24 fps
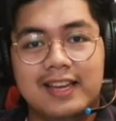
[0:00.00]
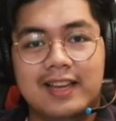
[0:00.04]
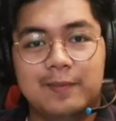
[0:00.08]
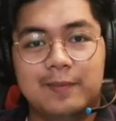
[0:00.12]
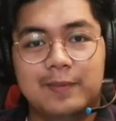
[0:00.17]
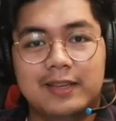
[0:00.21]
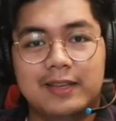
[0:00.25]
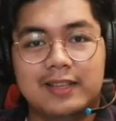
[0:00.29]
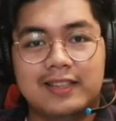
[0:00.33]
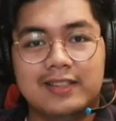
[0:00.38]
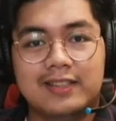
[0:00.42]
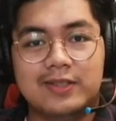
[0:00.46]

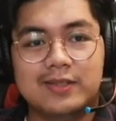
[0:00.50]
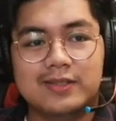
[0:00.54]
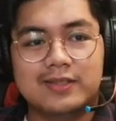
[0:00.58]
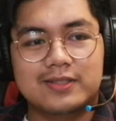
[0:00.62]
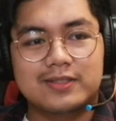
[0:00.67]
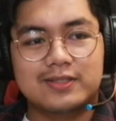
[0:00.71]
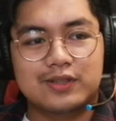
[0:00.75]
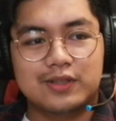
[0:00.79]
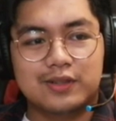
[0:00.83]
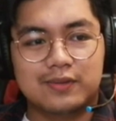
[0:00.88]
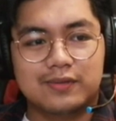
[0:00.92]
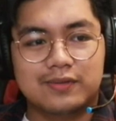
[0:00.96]
making use
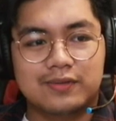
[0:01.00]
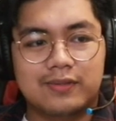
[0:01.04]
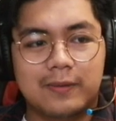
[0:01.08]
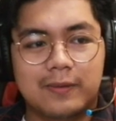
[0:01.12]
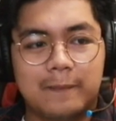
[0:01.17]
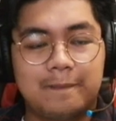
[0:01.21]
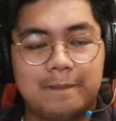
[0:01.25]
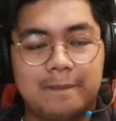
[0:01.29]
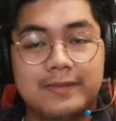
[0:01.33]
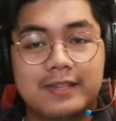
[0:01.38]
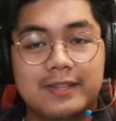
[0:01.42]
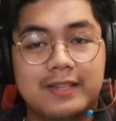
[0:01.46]
of
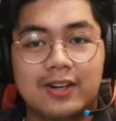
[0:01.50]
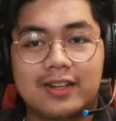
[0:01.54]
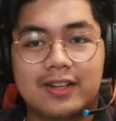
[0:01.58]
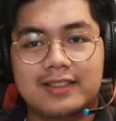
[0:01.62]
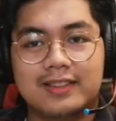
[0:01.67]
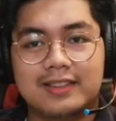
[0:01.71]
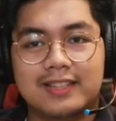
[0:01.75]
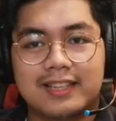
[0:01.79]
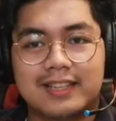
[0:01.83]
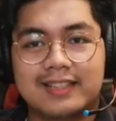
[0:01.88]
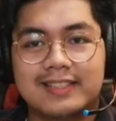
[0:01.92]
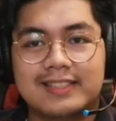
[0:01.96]

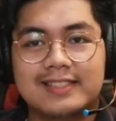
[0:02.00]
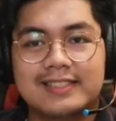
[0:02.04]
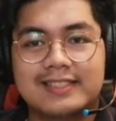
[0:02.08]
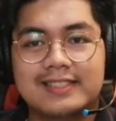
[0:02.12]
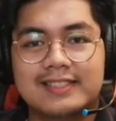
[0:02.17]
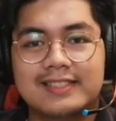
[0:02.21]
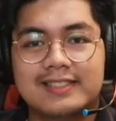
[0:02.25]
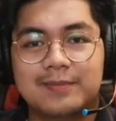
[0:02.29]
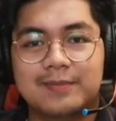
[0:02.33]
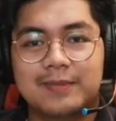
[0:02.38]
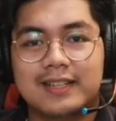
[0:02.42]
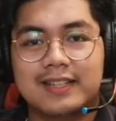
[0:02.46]

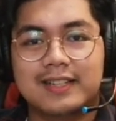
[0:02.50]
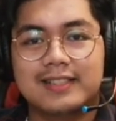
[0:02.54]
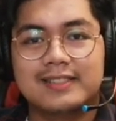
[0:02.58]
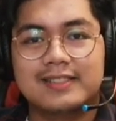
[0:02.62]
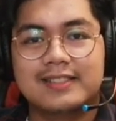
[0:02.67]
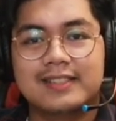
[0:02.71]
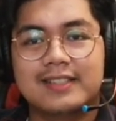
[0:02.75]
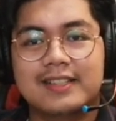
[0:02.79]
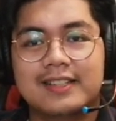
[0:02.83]
context because